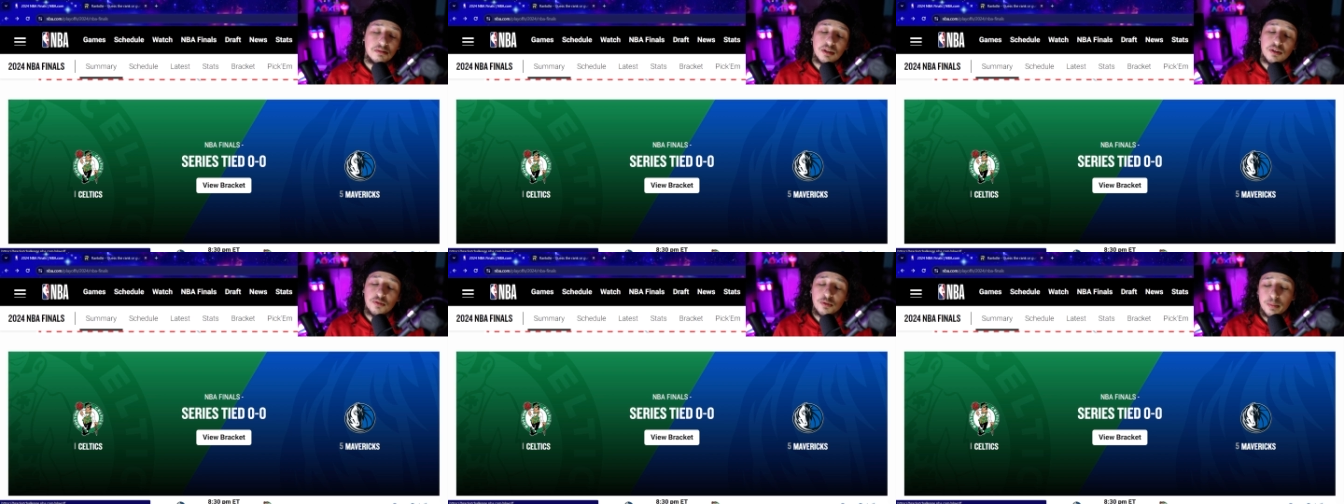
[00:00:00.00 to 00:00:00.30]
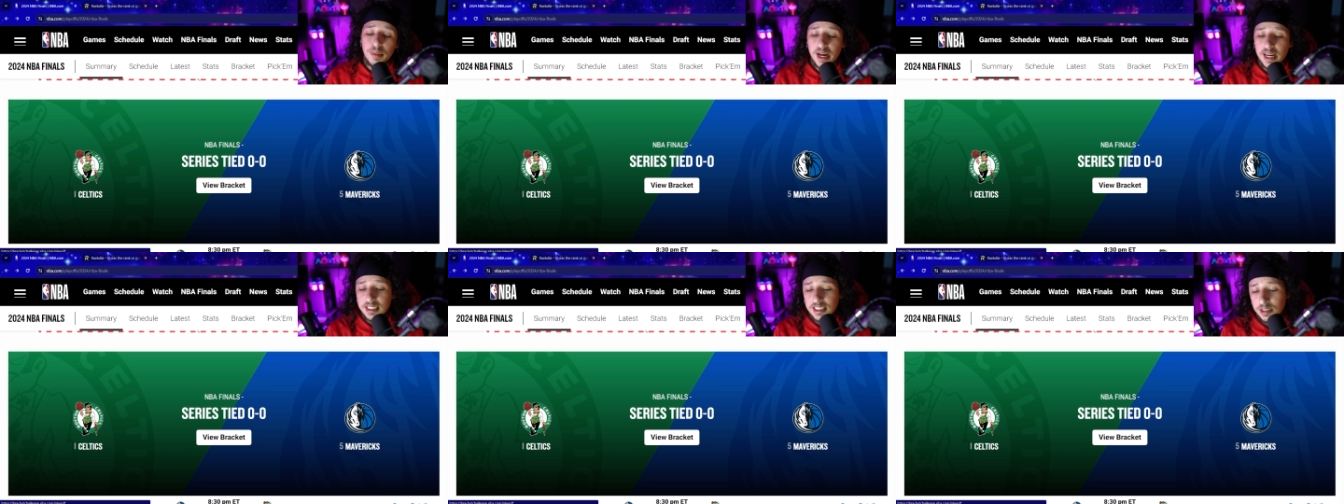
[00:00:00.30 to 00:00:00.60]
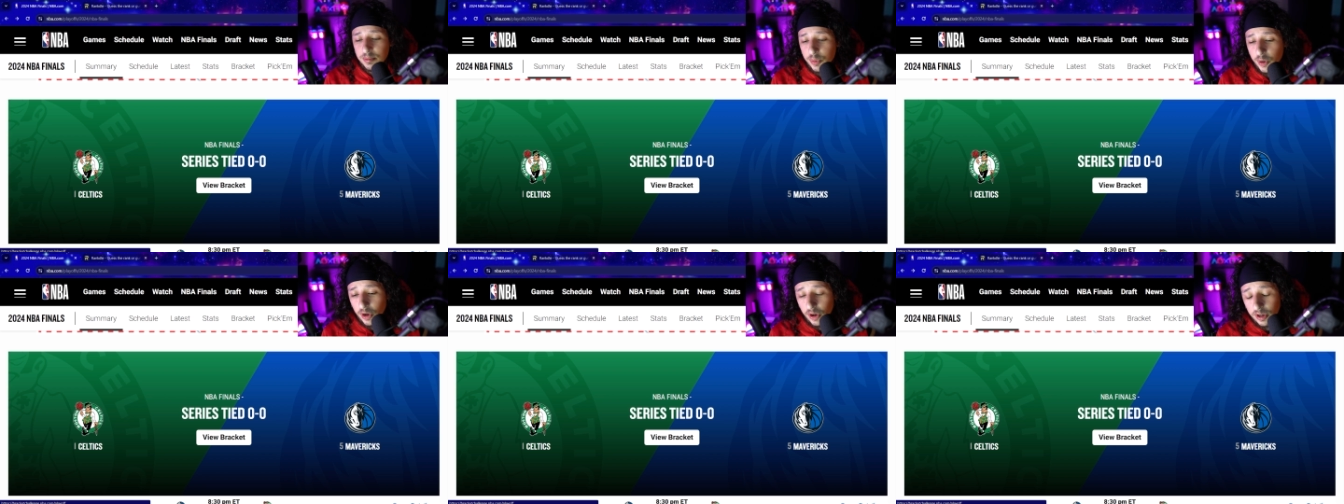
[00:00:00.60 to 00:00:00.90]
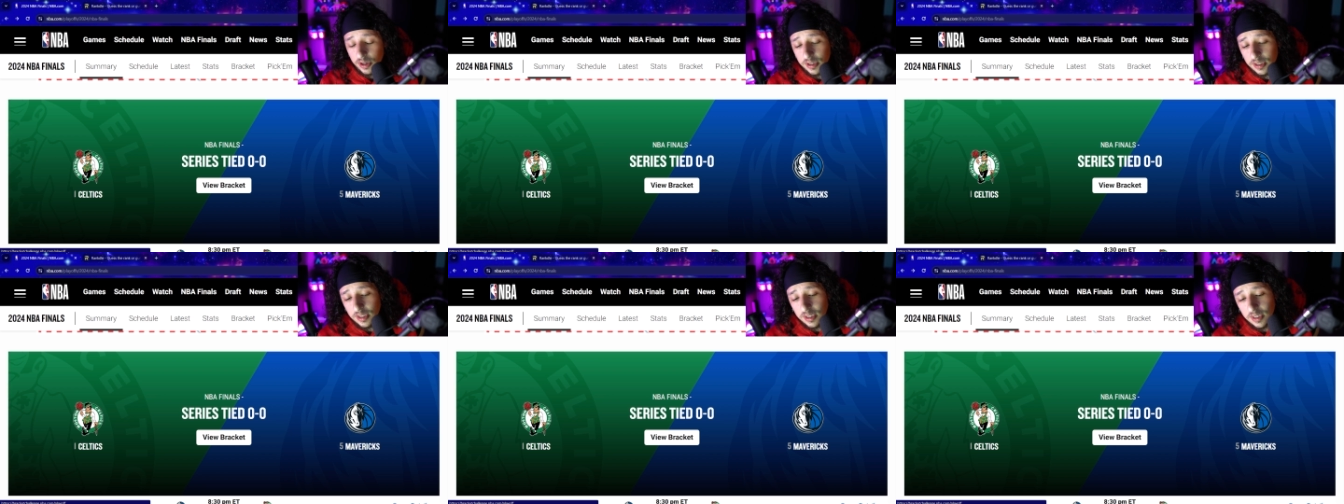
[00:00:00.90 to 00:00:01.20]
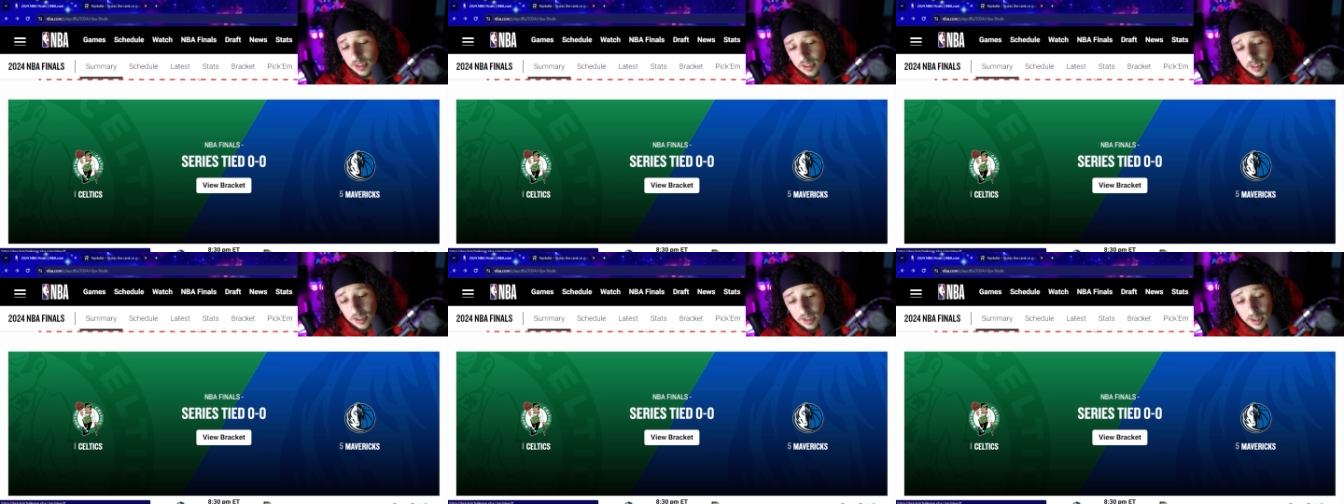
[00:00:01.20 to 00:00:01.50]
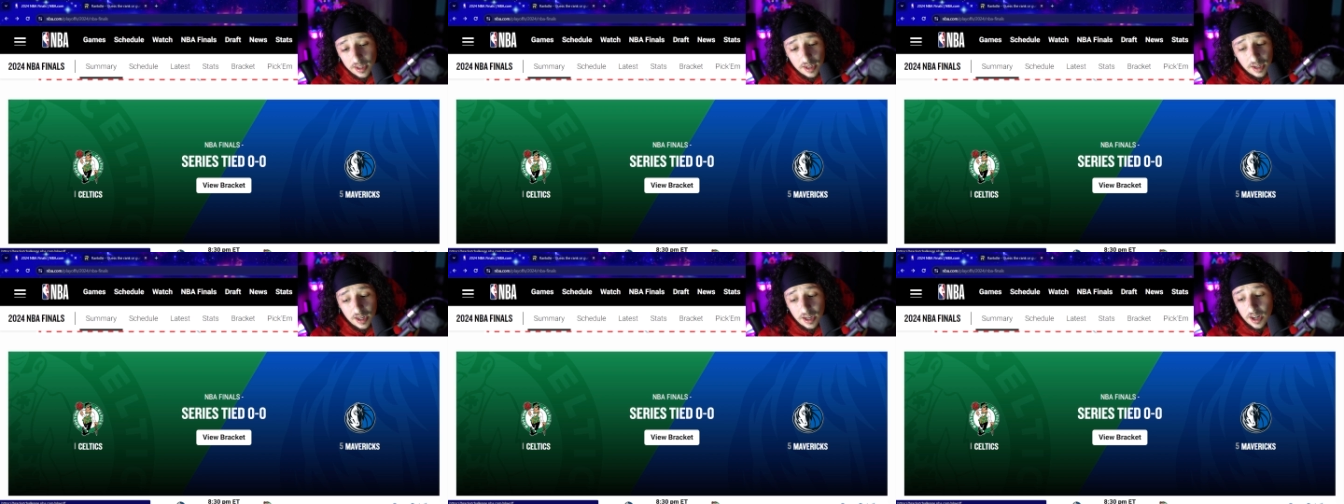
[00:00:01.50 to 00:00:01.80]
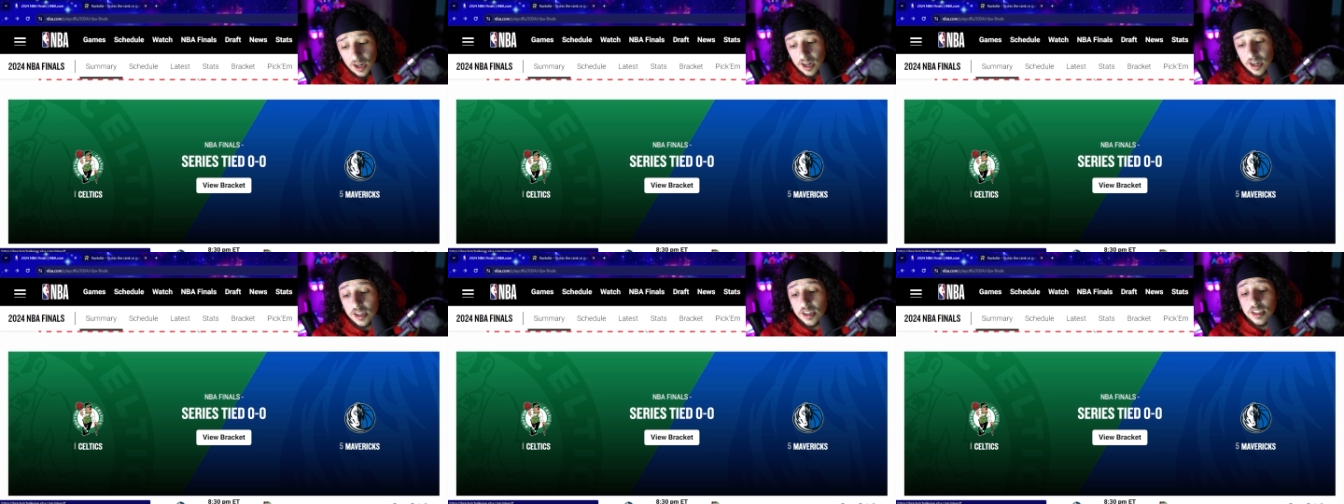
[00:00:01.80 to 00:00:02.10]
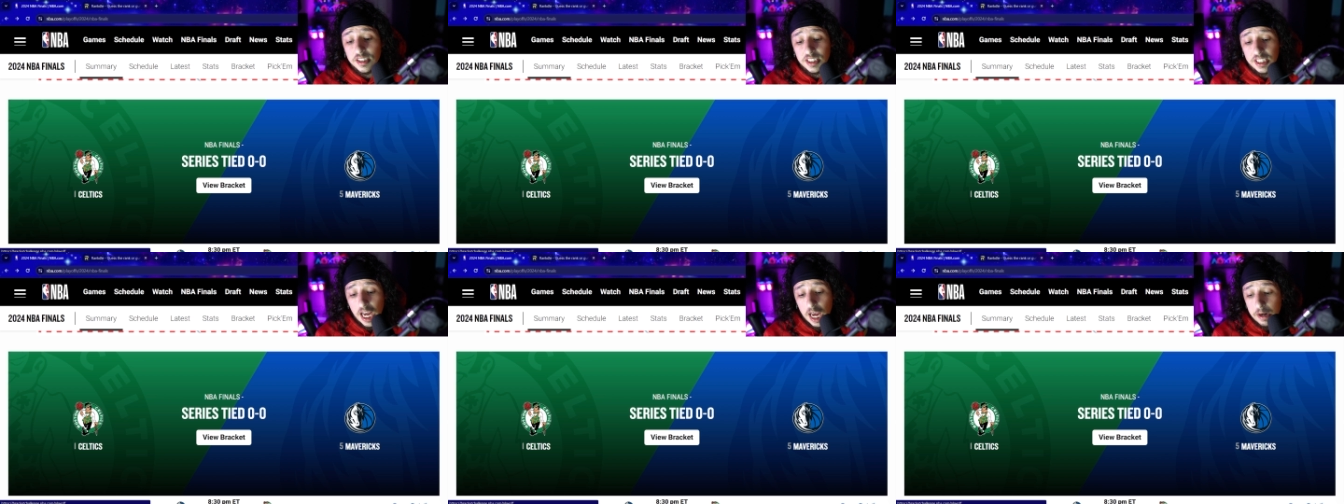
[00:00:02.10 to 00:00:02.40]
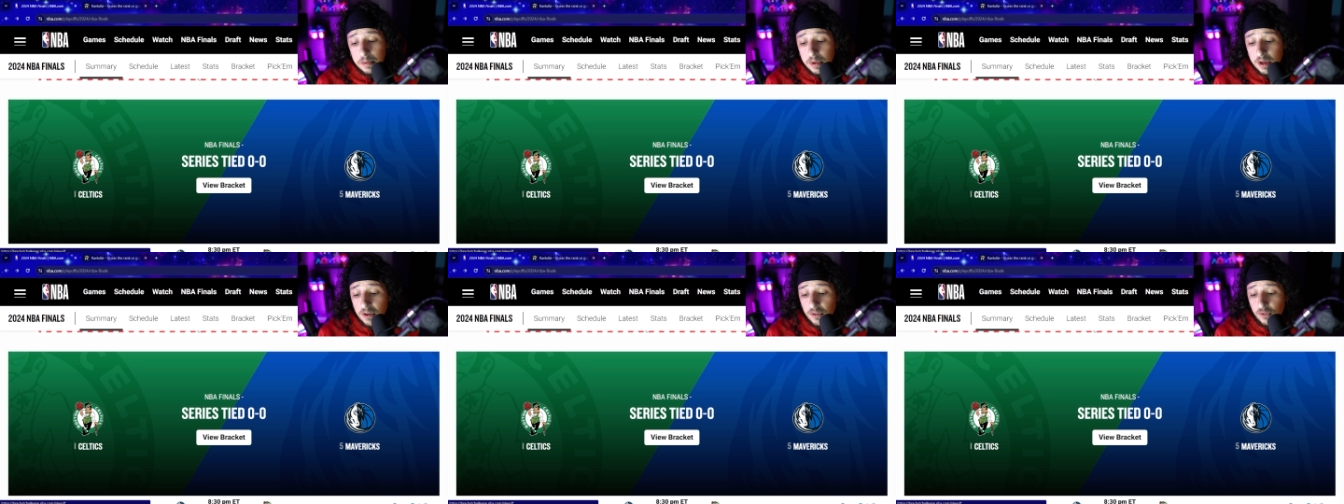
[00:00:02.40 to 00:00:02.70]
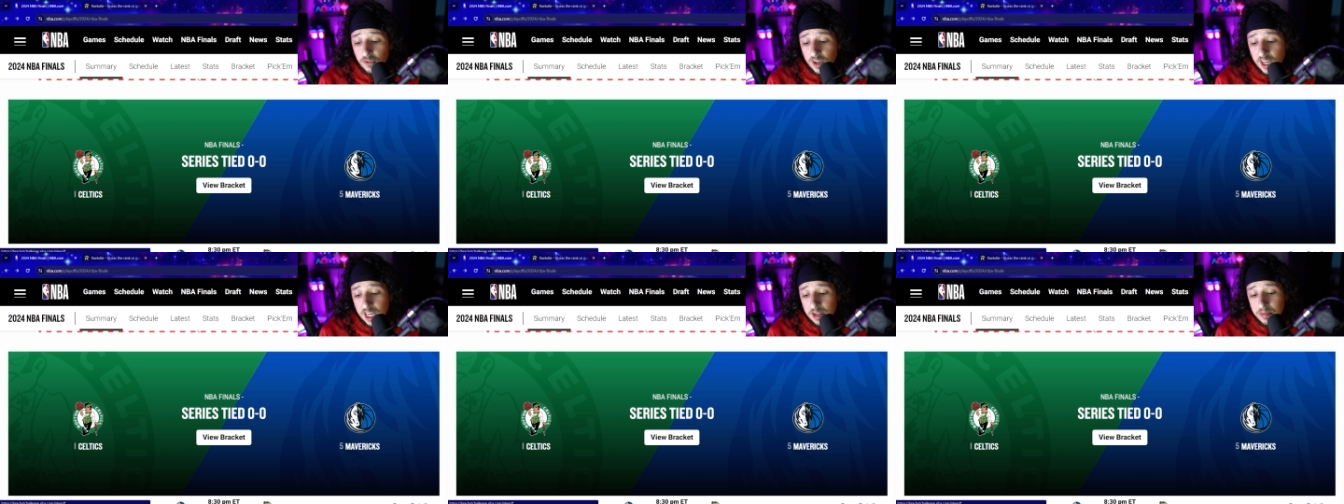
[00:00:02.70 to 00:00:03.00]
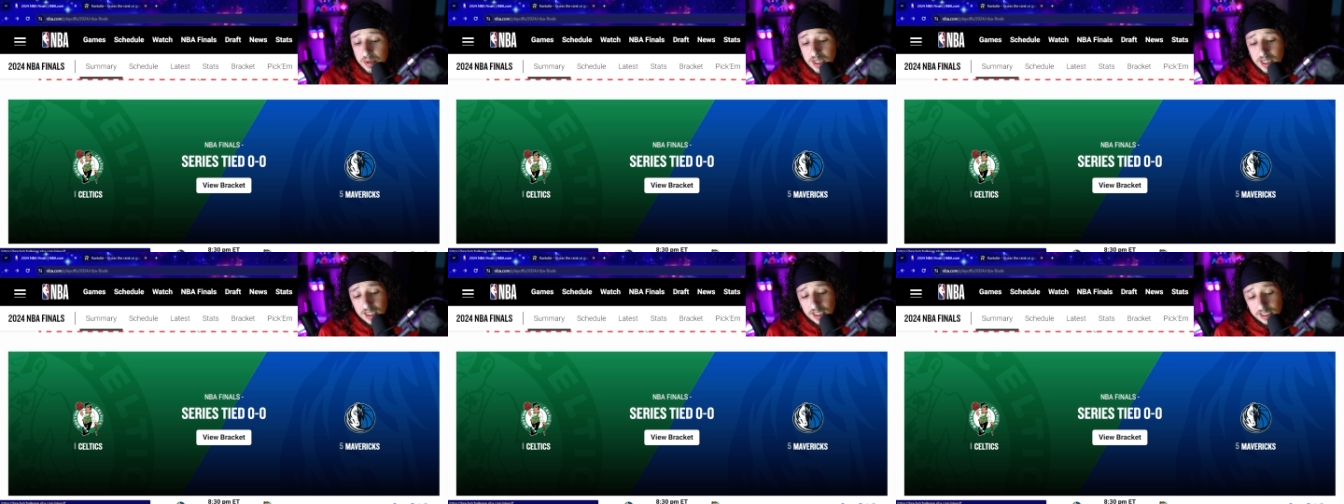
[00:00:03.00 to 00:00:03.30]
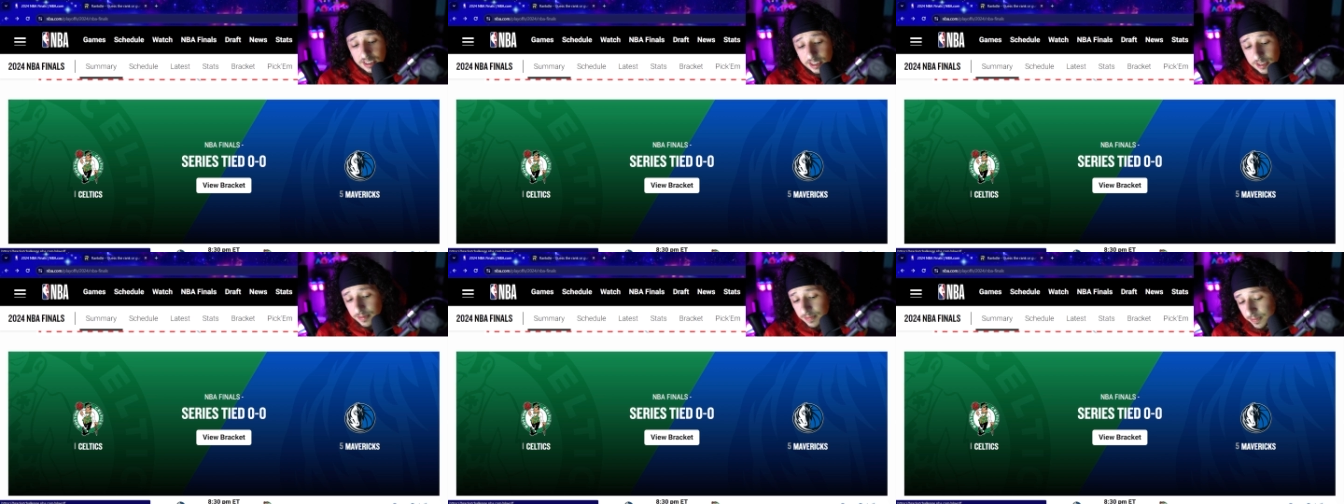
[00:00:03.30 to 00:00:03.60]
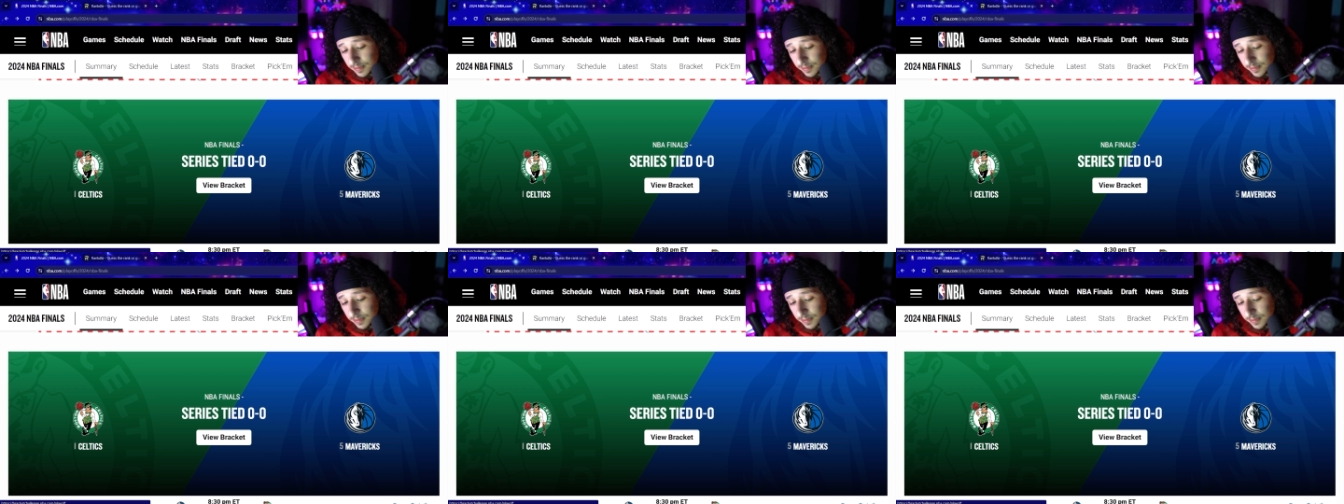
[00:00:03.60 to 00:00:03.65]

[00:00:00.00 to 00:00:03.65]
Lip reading: though, for basketball. Good time to be a fan, because